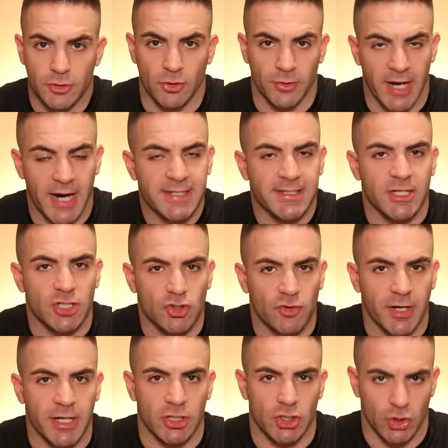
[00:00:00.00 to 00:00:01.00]
So guys that
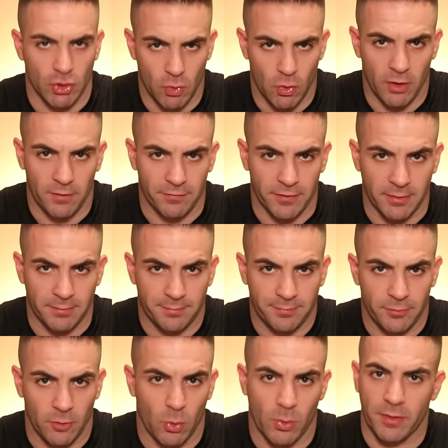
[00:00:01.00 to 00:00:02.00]
train too often
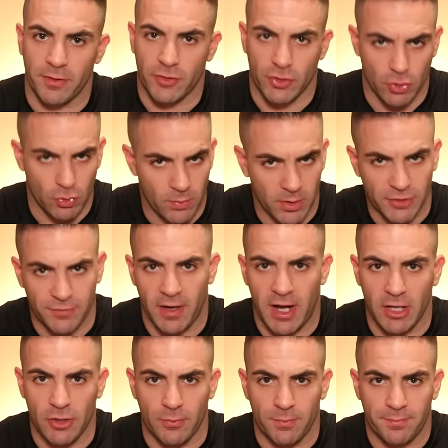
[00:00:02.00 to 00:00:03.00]
or with too much
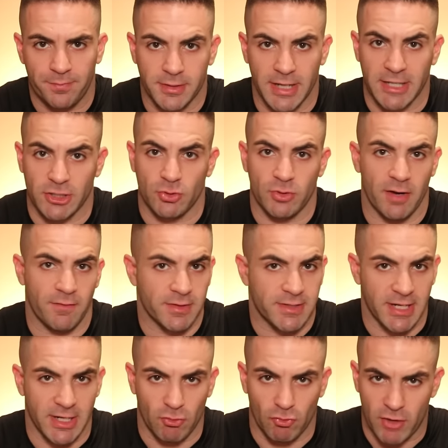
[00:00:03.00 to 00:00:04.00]
volume, guys who never
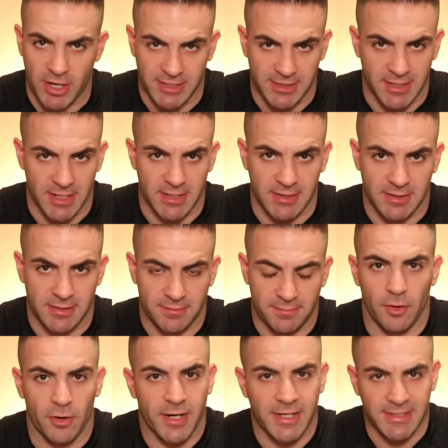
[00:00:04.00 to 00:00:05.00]
take rest days,
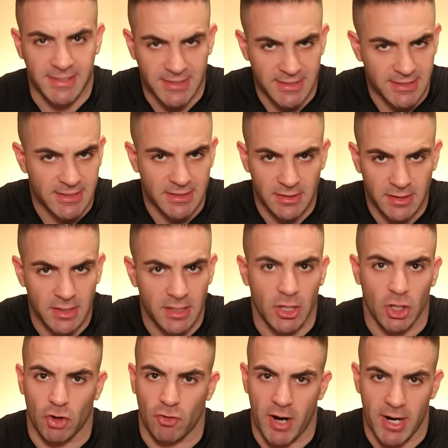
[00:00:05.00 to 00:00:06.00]
they're consistently in
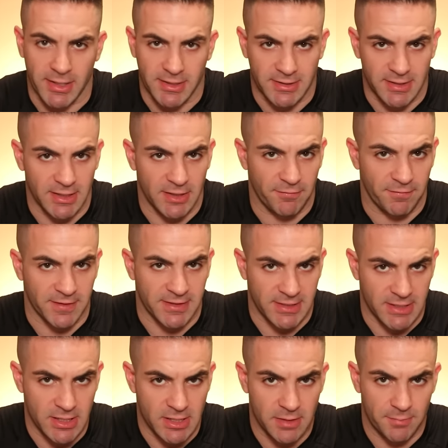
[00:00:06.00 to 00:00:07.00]
a chronic state of
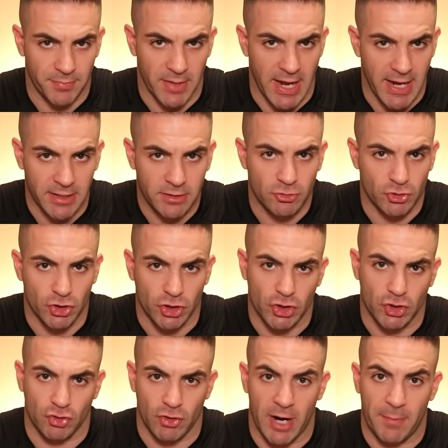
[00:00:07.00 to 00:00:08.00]
fatigue and
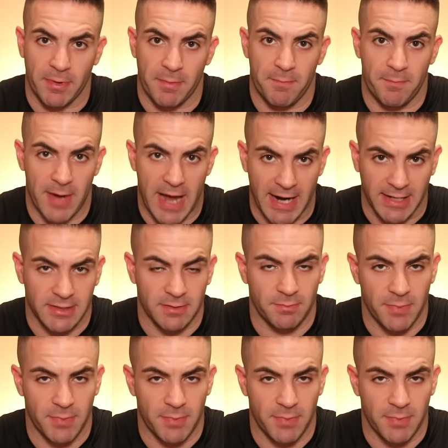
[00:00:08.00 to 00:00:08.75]
just dropping back to